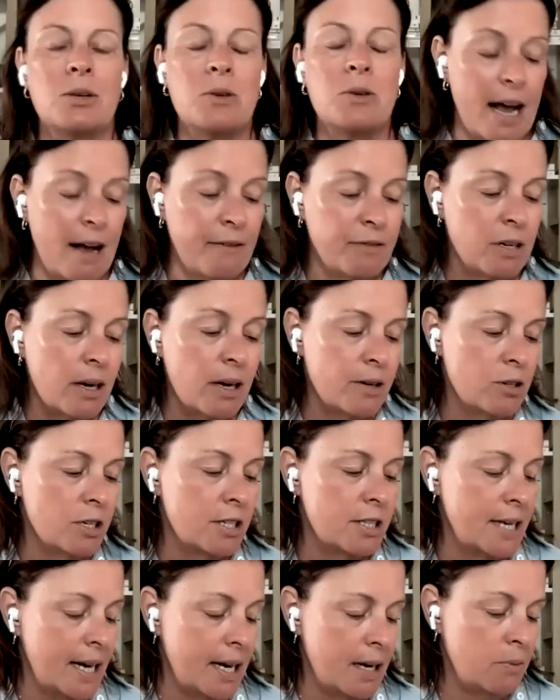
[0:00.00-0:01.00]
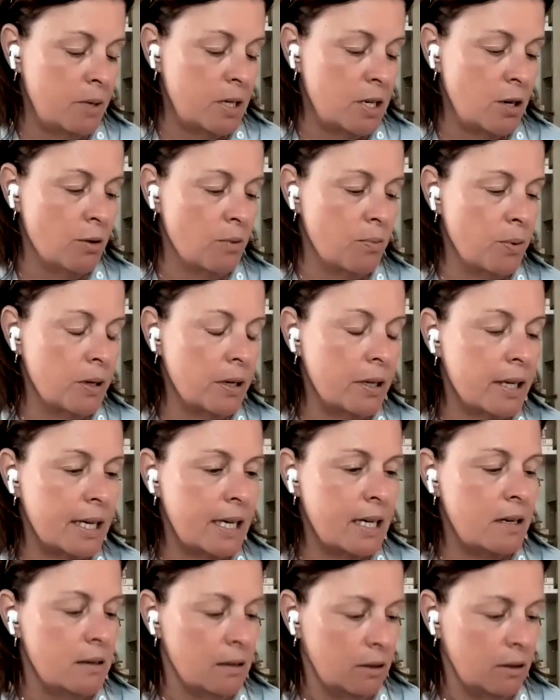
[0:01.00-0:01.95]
you have to understand, when you're really